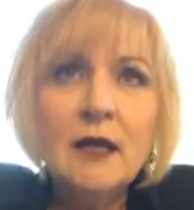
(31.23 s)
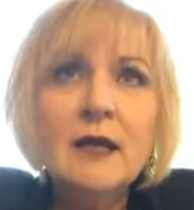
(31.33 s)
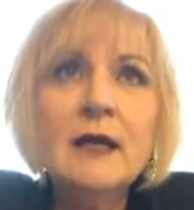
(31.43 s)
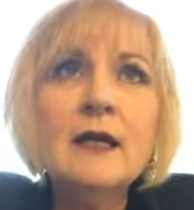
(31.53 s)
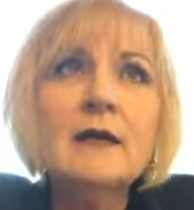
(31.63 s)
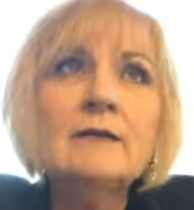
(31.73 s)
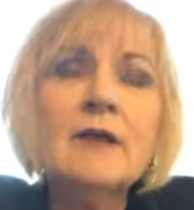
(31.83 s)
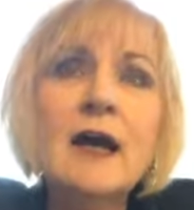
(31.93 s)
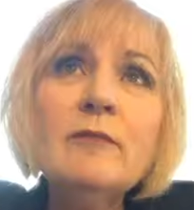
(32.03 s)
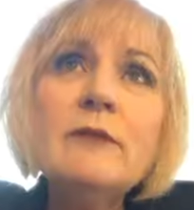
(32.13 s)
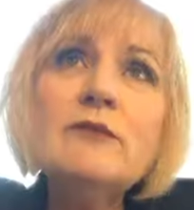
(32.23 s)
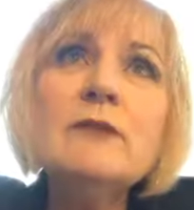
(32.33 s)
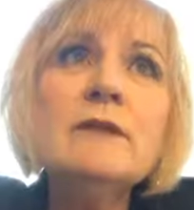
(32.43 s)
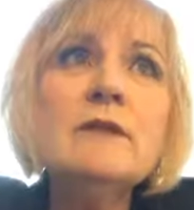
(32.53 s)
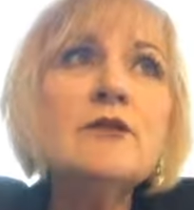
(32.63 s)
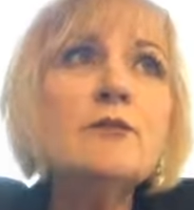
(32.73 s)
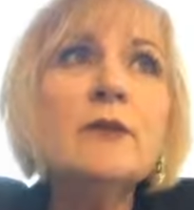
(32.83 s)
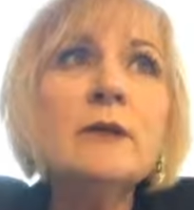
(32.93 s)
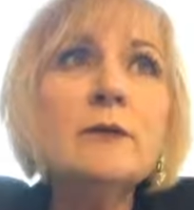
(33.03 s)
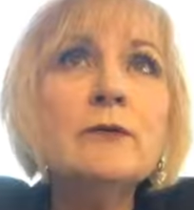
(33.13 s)
And I've been doing these
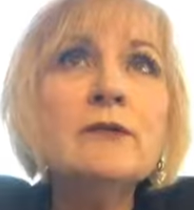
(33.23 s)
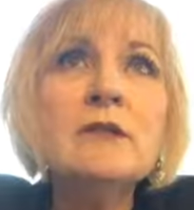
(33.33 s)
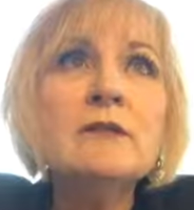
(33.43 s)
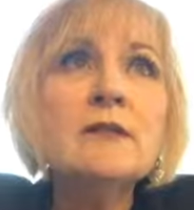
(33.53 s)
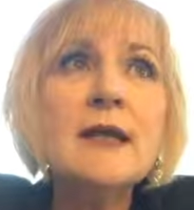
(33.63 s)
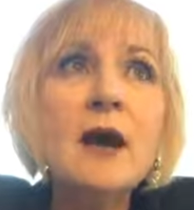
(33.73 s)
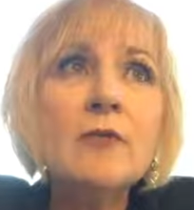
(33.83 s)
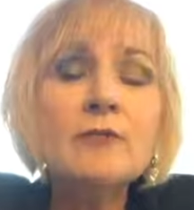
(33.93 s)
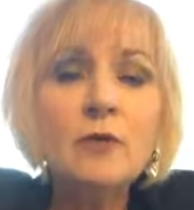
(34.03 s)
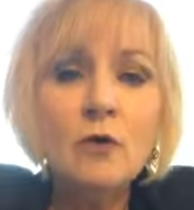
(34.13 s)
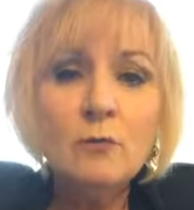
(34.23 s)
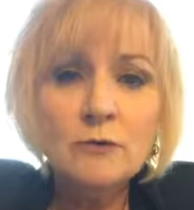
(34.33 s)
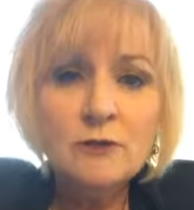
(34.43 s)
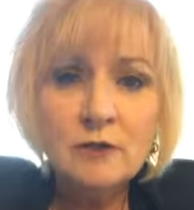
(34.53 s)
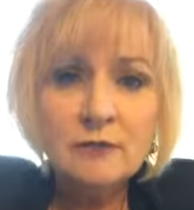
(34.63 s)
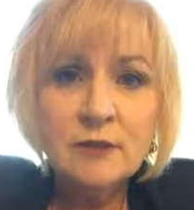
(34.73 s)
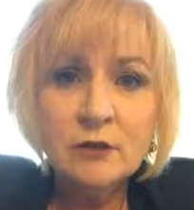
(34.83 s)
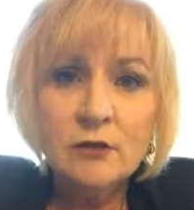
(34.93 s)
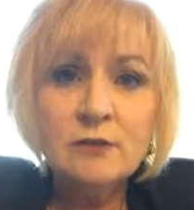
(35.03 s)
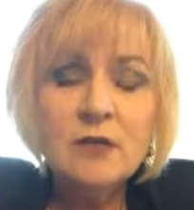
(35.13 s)
morning musings now for almost 7
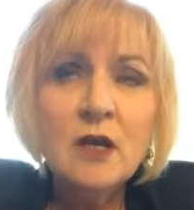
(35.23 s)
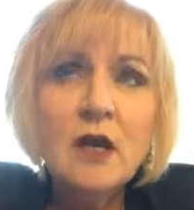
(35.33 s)
years.